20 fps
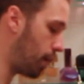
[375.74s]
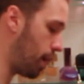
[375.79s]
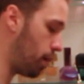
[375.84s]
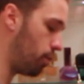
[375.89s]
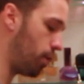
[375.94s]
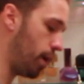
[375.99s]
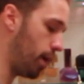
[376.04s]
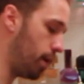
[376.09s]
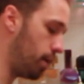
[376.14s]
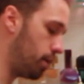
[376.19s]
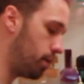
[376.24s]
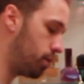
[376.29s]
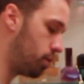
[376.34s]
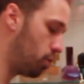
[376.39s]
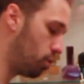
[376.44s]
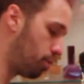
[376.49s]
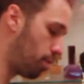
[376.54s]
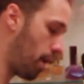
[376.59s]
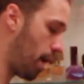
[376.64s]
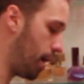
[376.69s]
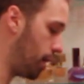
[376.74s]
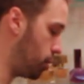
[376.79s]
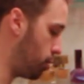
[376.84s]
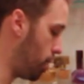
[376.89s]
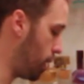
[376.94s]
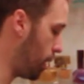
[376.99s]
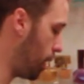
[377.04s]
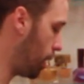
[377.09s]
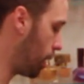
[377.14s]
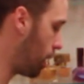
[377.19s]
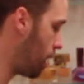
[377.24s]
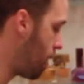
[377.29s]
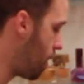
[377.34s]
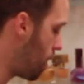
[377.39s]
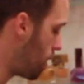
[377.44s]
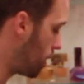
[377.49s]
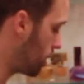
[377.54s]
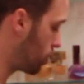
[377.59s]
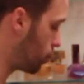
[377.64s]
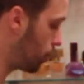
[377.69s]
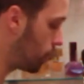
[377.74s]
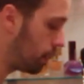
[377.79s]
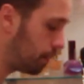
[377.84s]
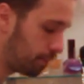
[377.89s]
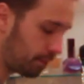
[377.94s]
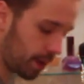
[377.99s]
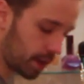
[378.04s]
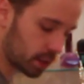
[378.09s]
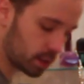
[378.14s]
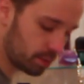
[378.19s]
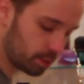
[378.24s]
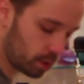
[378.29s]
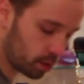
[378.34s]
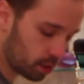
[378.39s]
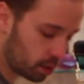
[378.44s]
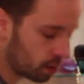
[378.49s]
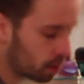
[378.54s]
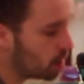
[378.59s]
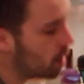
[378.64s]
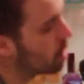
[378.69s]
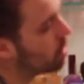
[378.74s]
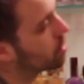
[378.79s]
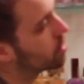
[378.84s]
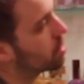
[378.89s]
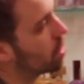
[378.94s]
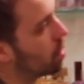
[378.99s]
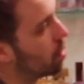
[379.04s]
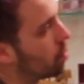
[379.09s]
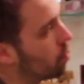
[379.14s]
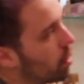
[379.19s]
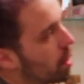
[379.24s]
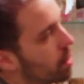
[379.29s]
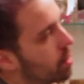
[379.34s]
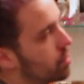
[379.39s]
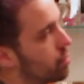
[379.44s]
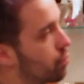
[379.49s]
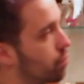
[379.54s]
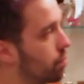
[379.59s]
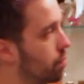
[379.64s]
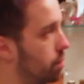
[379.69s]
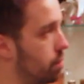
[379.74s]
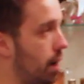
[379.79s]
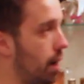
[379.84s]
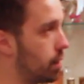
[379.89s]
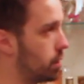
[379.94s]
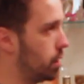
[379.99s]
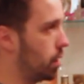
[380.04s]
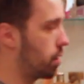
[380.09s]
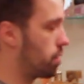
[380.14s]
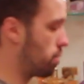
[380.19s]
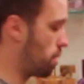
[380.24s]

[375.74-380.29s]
lightweight, super hydrating. It's really flexible, so it wears nicely